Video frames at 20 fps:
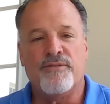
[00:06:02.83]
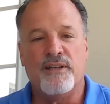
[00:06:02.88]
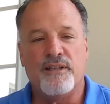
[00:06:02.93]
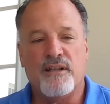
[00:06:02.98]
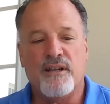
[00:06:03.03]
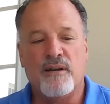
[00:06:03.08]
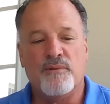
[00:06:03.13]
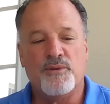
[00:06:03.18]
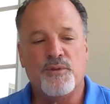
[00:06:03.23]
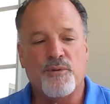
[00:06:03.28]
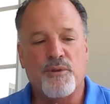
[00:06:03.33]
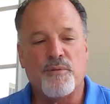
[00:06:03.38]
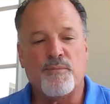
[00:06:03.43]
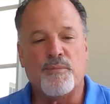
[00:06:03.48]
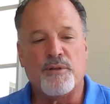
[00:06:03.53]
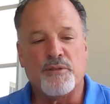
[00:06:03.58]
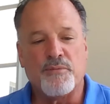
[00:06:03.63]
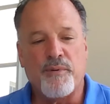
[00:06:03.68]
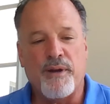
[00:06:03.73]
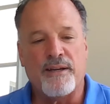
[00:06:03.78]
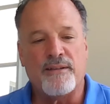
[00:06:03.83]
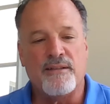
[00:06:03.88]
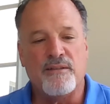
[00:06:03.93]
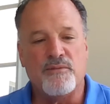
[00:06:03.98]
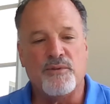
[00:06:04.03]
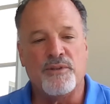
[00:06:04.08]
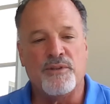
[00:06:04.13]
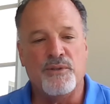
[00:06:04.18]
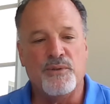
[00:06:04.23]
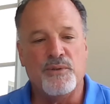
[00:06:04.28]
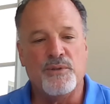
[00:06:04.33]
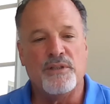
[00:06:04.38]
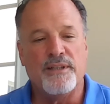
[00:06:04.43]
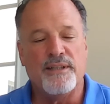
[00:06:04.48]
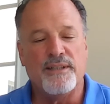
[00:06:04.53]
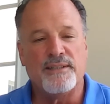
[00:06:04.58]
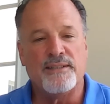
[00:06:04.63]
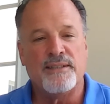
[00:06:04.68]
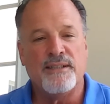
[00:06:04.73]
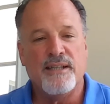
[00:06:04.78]
Flint comes with a perspective with
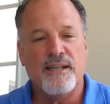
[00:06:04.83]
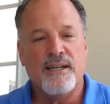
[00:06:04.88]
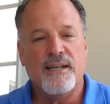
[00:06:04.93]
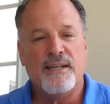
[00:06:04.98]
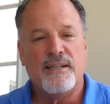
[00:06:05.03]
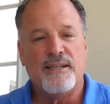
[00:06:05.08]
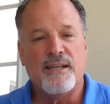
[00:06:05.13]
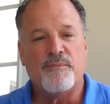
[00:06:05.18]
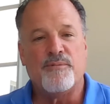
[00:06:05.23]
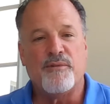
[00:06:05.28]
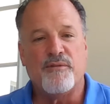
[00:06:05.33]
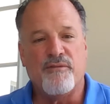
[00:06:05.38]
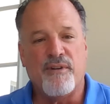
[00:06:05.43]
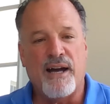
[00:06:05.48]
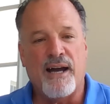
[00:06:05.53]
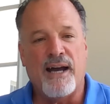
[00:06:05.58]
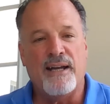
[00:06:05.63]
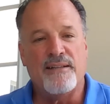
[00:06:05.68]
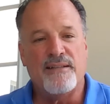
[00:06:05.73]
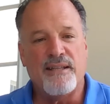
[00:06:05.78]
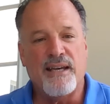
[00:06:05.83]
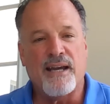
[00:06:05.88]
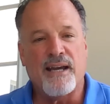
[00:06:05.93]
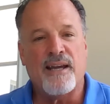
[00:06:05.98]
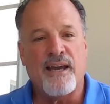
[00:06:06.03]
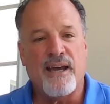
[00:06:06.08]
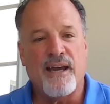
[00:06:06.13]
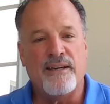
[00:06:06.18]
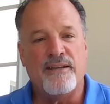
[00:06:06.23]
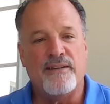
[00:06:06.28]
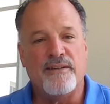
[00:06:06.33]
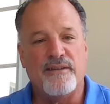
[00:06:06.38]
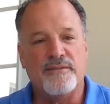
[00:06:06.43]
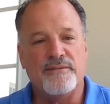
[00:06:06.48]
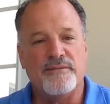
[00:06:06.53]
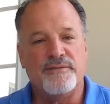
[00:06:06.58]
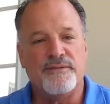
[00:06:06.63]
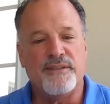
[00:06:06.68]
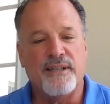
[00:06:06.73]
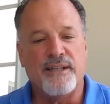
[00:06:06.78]
Nucleus that provides that kind
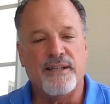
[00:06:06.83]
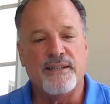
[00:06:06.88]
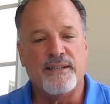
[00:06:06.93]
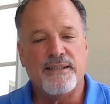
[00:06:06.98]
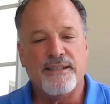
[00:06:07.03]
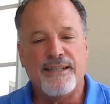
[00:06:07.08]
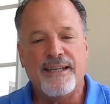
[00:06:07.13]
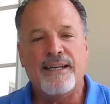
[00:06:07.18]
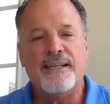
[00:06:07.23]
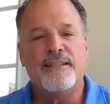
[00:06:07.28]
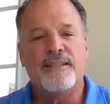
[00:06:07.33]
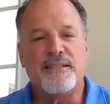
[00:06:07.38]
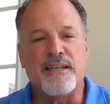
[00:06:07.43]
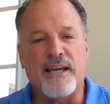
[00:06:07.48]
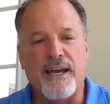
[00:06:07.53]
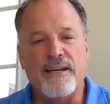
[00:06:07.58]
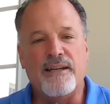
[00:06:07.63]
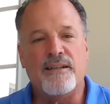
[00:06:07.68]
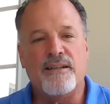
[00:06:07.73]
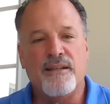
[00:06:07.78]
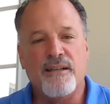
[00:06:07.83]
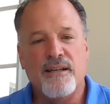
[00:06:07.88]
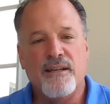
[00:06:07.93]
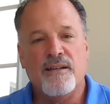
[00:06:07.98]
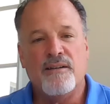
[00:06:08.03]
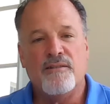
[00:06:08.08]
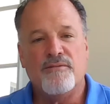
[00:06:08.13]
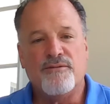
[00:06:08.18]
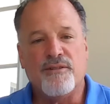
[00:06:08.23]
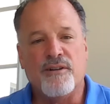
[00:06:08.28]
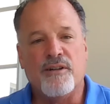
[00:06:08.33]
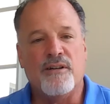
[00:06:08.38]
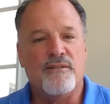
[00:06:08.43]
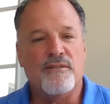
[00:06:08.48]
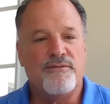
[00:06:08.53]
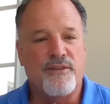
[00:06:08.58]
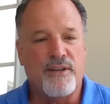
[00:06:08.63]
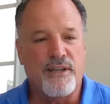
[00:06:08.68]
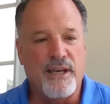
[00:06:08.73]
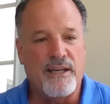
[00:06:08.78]
of insight
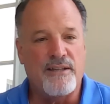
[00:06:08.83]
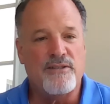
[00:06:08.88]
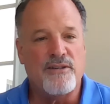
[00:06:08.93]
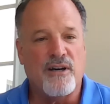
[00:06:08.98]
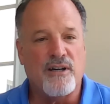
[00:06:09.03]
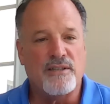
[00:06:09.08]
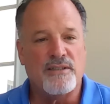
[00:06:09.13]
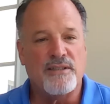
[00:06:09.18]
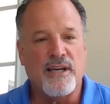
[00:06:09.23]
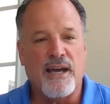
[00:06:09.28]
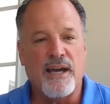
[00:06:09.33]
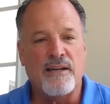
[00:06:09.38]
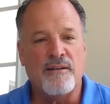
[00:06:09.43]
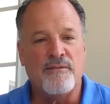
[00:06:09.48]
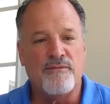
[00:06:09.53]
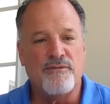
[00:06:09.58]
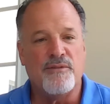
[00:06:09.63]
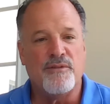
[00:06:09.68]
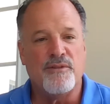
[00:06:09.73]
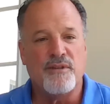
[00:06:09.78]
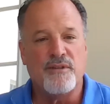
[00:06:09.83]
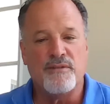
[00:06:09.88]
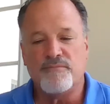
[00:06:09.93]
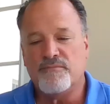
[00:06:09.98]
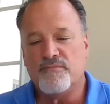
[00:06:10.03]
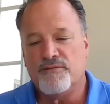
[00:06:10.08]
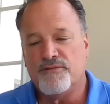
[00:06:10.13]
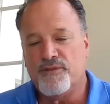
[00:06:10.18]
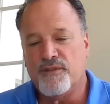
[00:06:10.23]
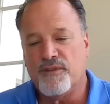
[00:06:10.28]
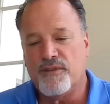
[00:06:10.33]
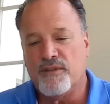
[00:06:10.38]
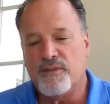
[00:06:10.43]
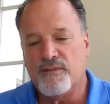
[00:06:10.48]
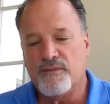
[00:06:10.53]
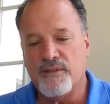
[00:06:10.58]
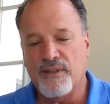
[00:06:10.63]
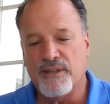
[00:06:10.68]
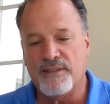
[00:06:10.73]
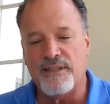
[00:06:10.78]
for the HR side and for
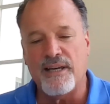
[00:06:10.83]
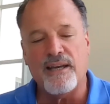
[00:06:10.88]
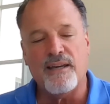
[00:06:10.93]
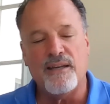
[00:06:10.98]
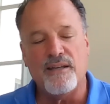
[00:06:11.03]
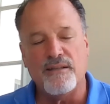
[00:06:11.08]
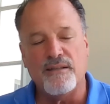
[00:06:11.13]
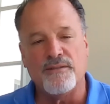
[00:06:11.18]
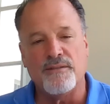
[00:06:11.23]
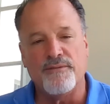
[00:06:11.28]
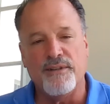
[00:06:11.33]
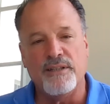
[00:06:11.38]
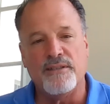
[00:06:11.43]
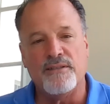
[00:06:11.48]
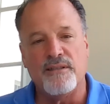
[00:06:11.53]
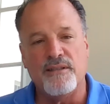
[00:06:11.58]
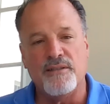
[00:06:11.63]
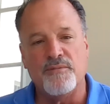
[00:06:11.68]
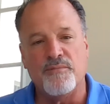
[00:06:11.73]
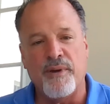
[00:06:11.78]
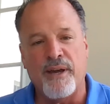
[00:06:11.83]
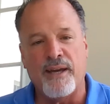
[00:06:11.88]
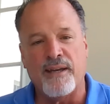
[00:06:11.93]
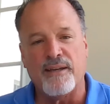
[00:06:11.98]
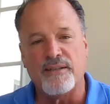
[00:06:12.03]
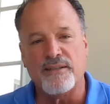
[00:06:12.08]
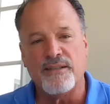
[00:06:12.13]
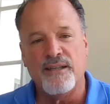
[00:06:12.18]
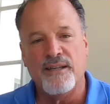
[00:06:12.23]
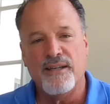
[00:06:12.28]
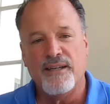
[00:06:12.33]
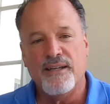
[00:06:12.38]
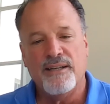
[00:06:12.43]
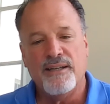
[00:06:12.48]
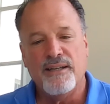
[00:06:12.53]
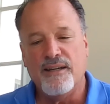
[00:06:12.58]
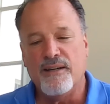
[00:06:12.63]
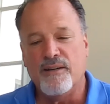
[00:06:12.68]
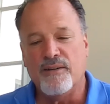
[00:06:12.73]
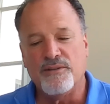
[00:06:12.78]
the executives of each of these banks.
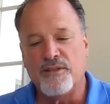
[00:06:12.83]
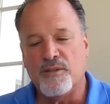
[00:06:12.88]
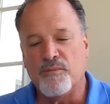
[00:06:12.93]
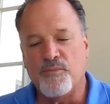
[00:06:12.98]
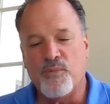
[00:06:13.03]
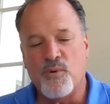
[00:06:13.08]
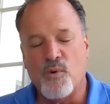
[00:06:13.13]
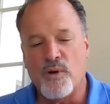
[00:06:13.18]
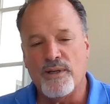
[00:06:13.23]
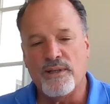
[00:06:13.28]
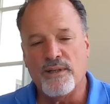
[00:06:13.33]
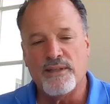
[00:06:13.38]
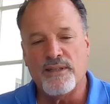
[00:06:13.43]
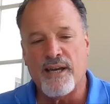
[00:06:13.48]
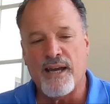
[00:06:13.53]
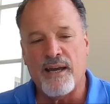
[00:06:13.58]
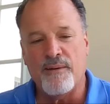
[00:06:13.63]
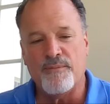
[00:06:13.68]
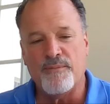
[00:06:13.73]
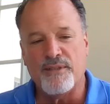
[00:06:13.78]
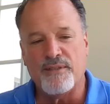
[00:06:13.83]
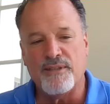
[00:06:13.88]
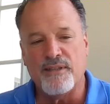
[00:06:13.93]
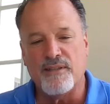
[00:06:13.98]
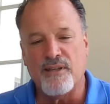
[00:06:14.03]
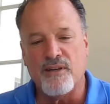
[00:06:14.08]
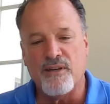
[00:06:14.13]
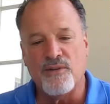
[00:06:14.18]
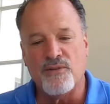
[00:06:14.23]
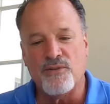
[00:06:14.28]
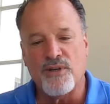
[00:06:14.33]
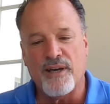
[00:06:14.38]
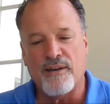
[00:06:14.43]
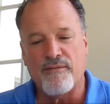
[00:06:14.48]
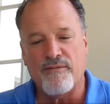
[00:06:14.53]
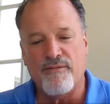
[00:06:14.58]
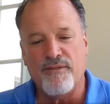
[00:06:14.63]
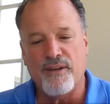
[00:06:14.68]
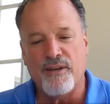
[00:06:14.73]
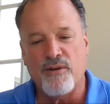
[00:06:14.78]
It's an important time to sit there and try
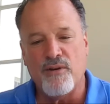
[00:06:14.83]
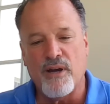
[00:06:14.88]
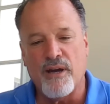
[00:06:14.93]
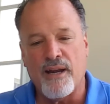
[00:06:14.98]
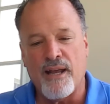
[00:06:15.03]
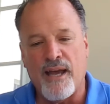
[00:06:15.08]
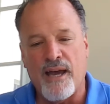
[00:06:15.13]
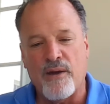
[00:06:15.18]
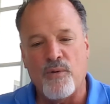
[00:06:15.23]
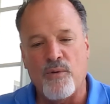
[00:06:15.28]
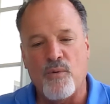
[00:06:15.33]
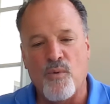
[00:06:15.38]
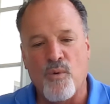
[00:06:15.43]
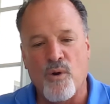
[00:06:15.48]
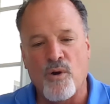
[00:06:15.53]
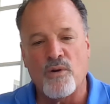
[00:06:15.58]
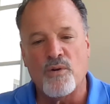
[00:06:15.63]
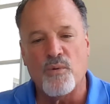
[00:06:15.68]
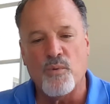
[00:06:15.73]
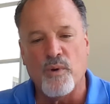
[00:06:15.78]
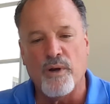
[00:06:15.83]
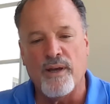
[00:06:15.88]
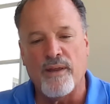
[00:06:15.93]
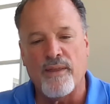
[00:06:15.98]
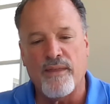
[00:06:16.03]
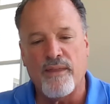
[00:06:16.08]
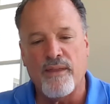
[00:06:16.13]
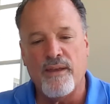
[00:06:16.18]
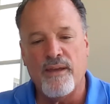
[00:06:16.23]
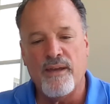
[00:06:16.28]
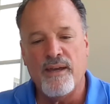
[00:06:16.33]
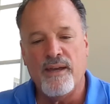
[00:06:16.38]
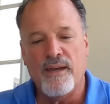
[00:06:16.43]
to figure out how to work with